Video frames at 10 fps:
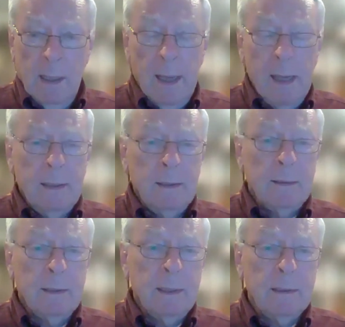
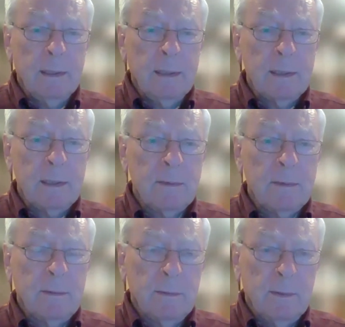And the deal is
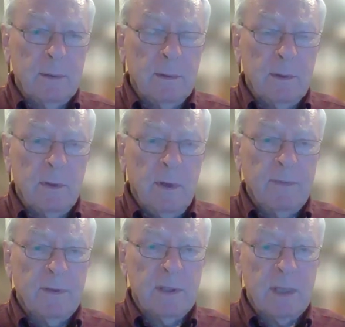you
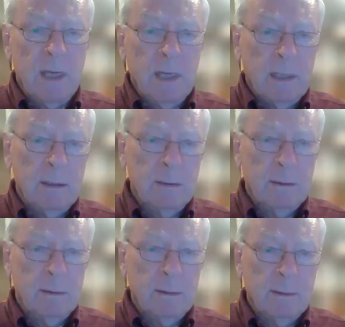have to sign
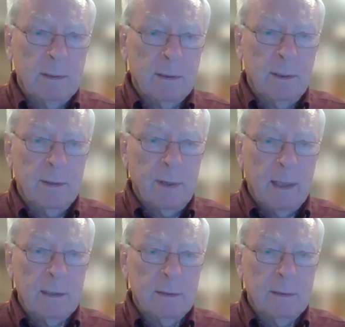the
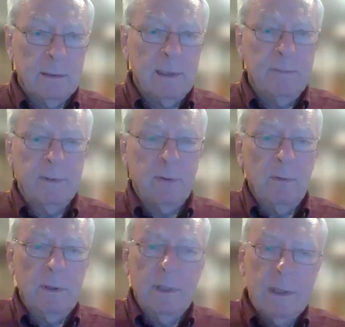contract, leaving
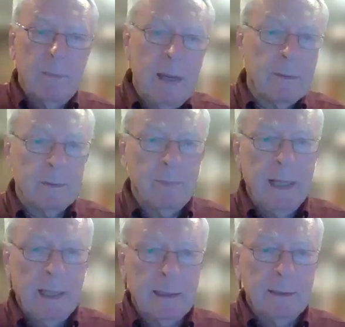only the amount
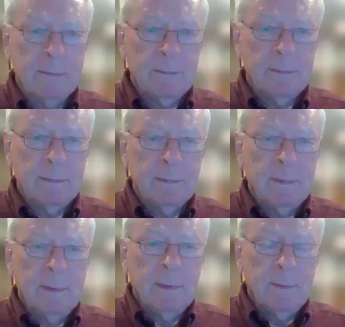blank,
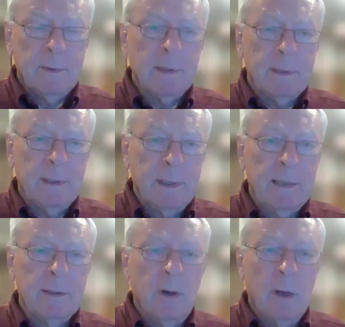with a
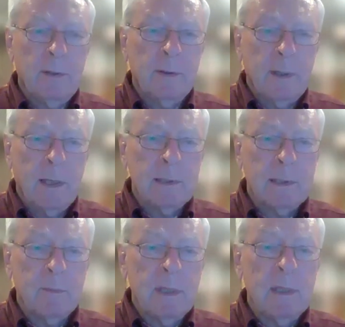letter
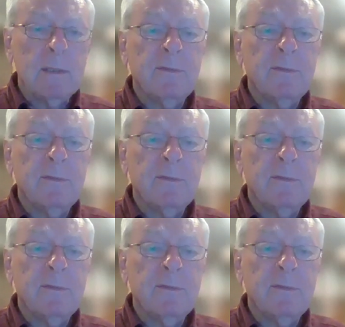authorizing me